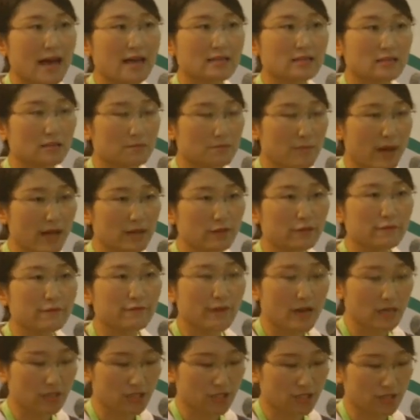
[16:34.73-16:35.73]
and the
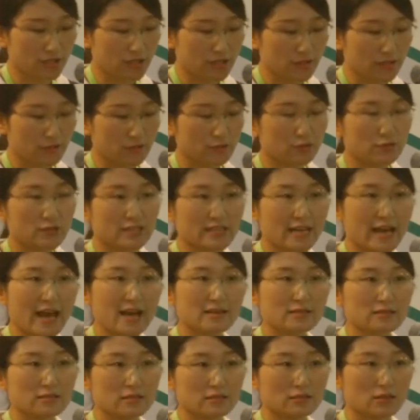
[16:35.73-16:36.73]
manufacturers to
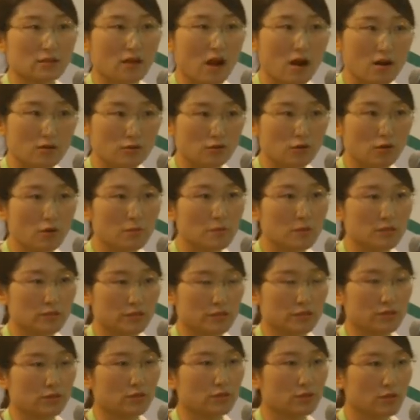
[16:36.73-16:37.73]
check the raw
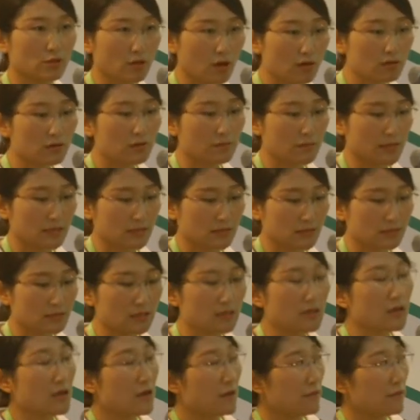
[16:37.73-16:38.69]
material document,